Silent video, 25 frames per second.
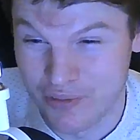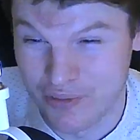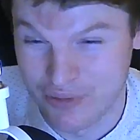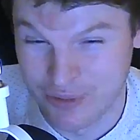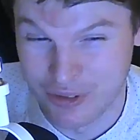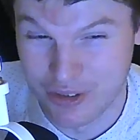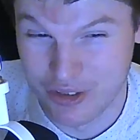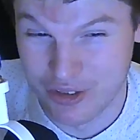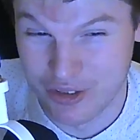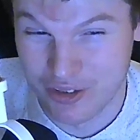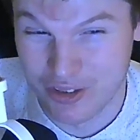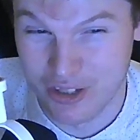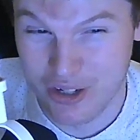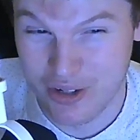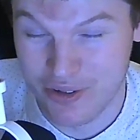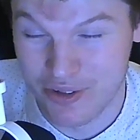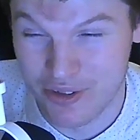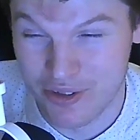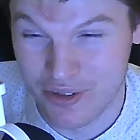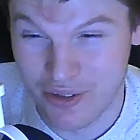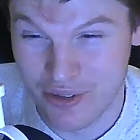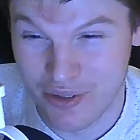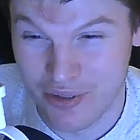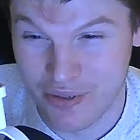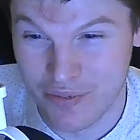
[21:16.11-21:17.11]
just going
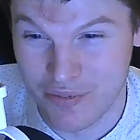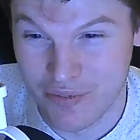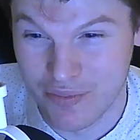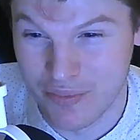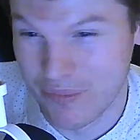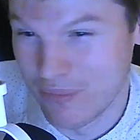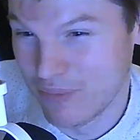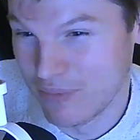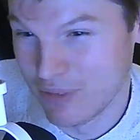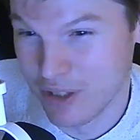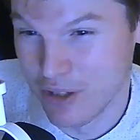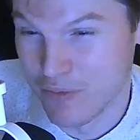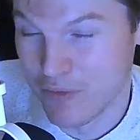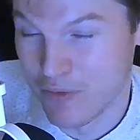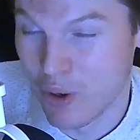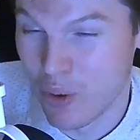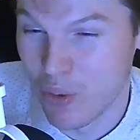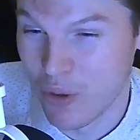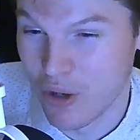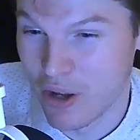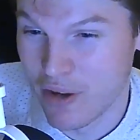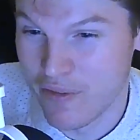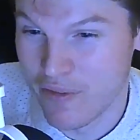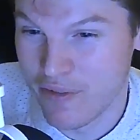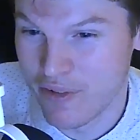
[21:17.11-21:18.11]
to roll
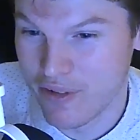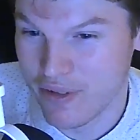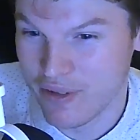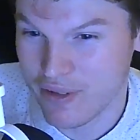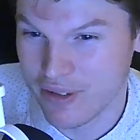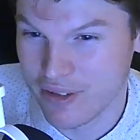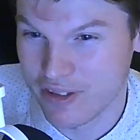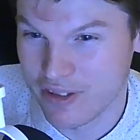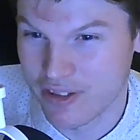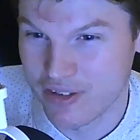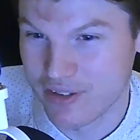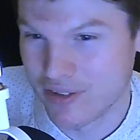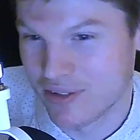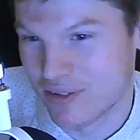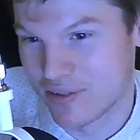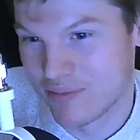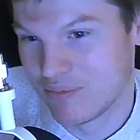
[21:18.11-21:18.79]
over and just